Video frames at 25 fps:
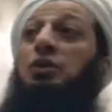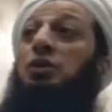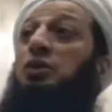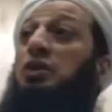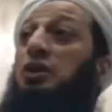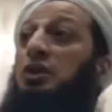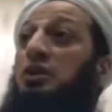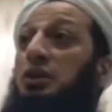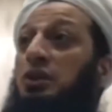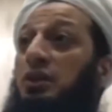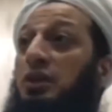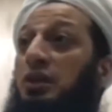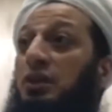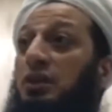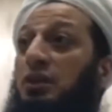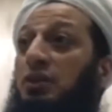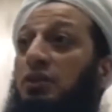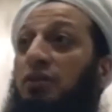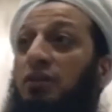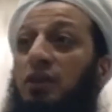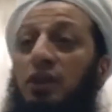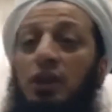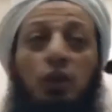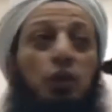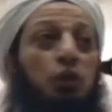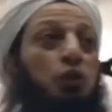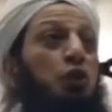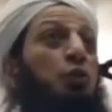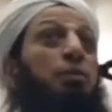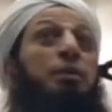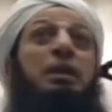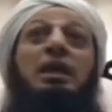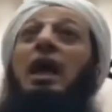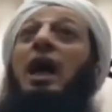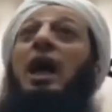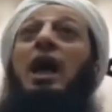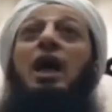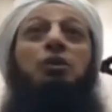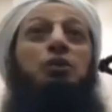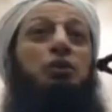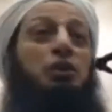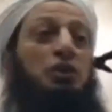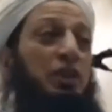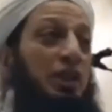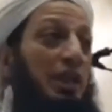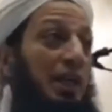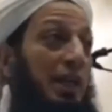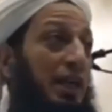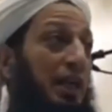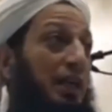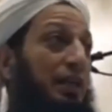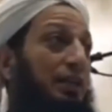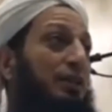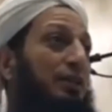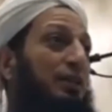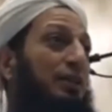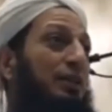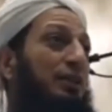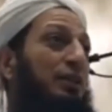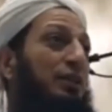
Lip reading: You deserve to be outside